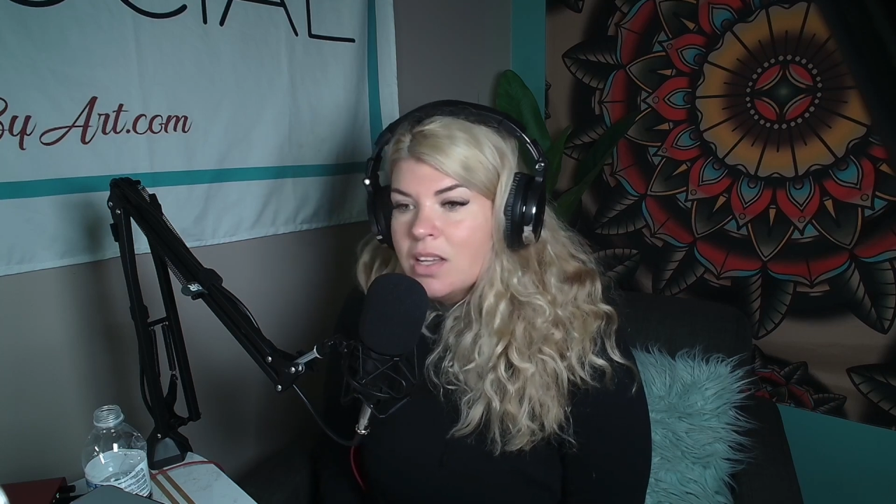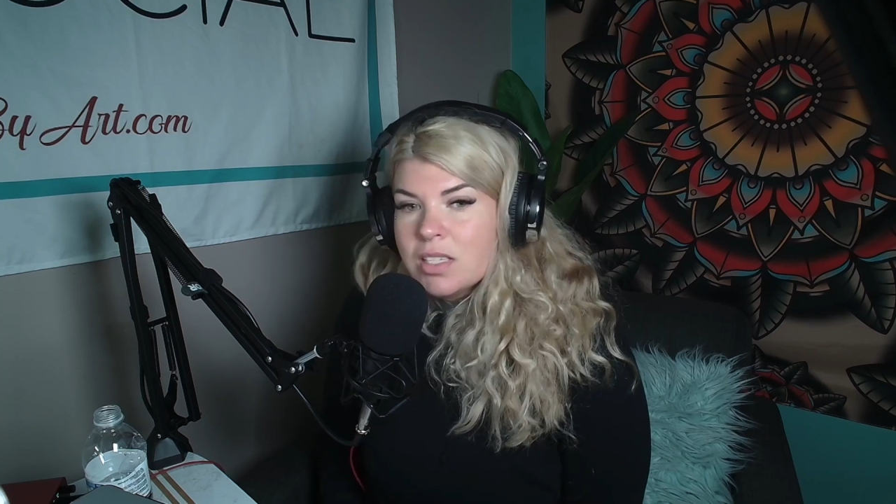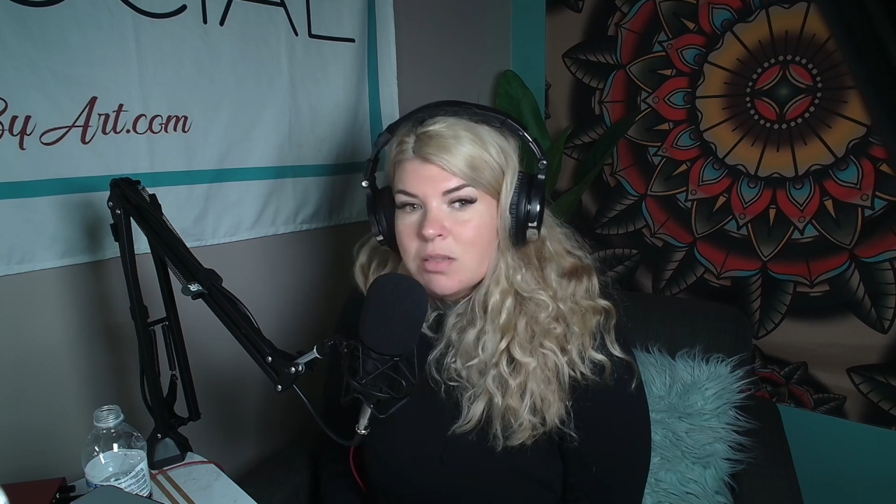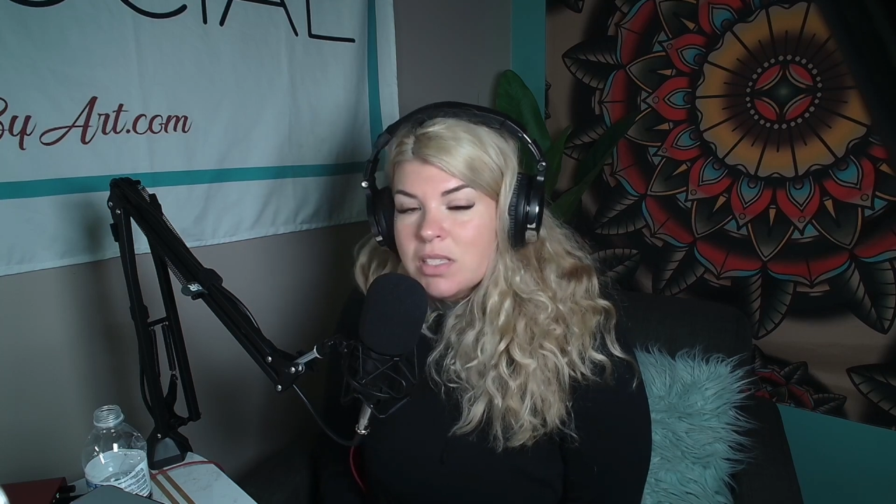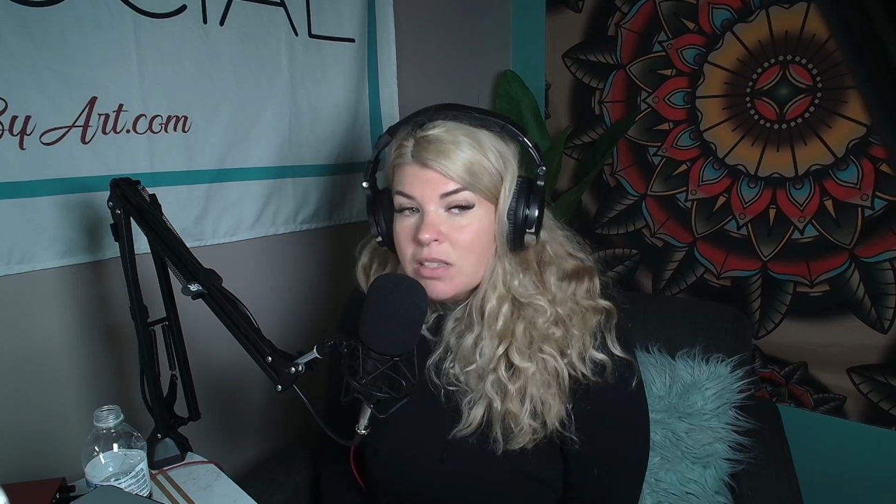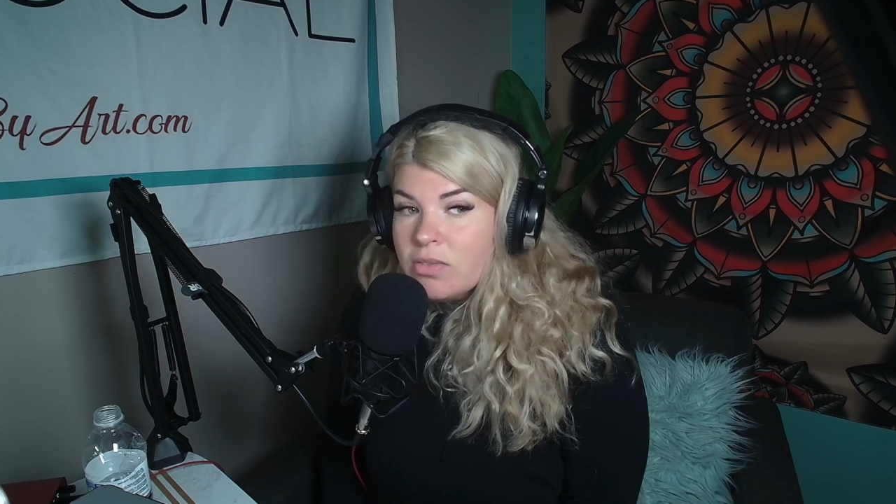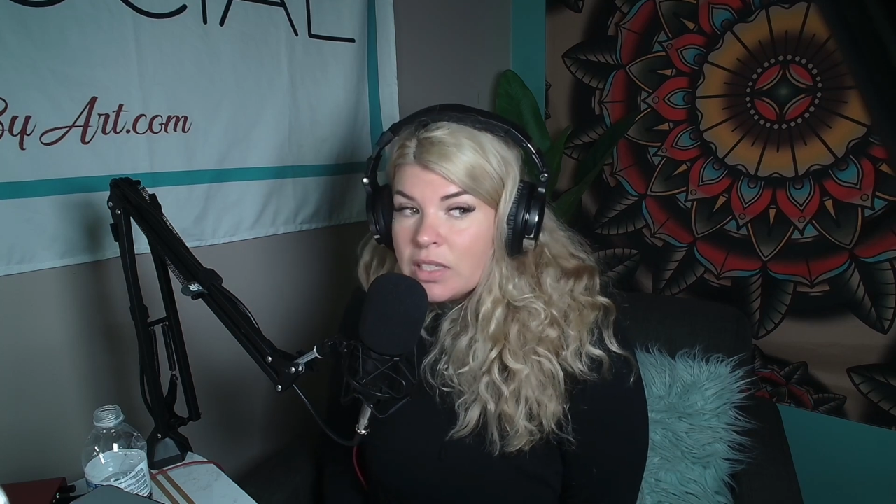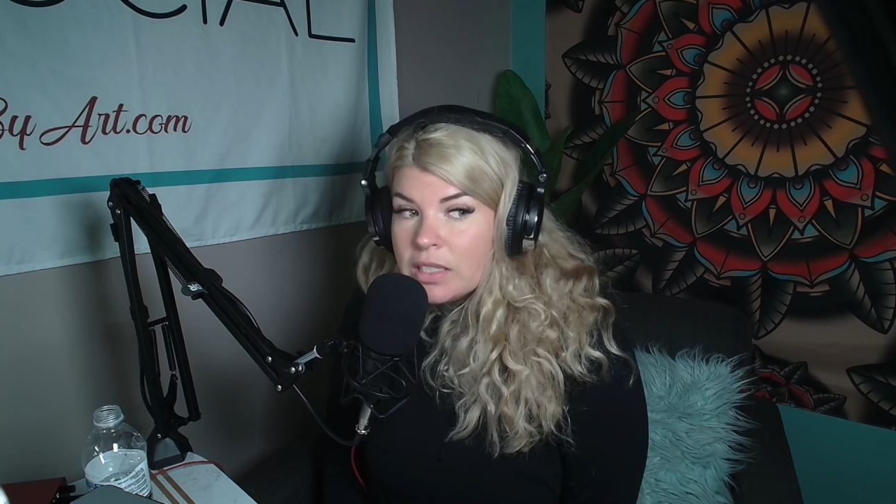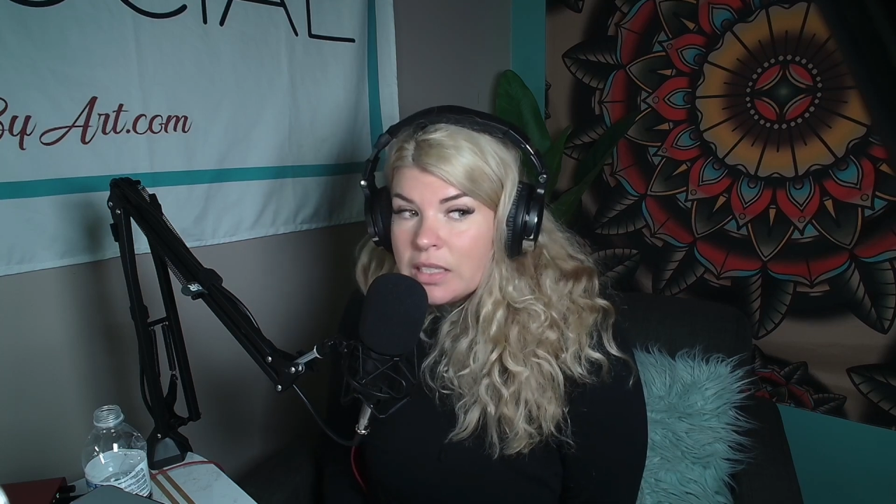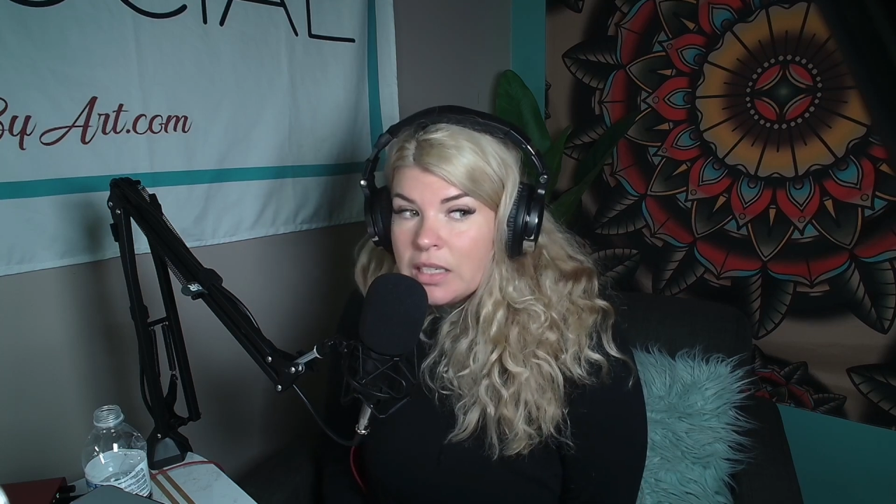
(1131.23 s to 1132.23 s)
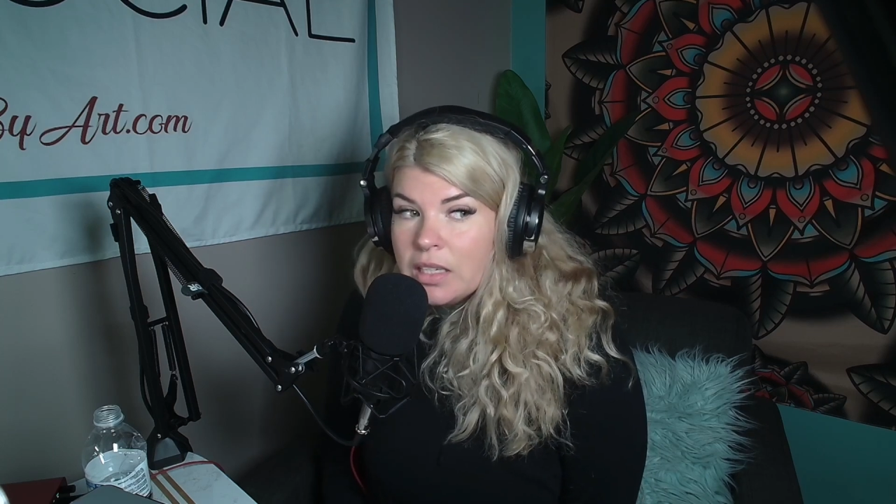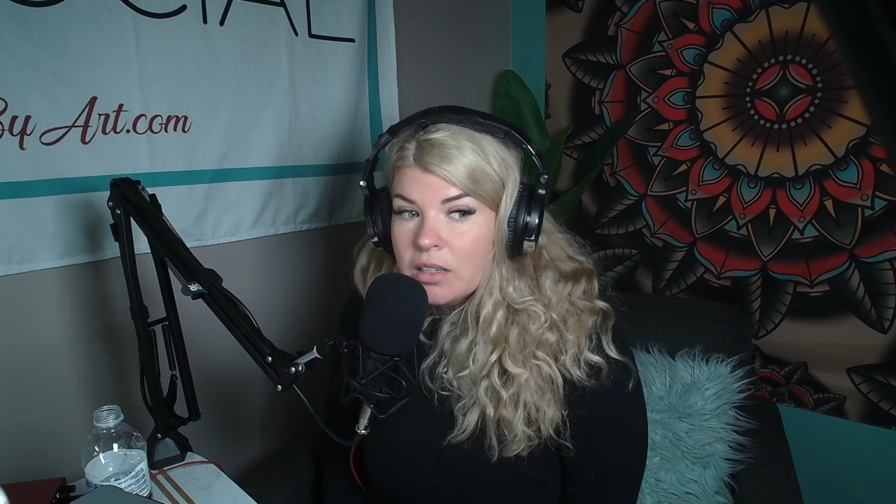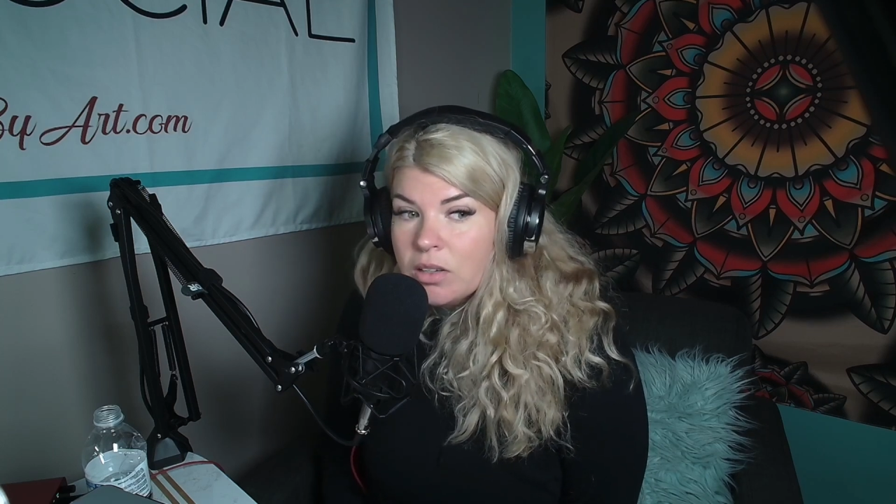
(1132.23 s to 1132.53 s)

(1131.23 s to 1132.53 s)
specifically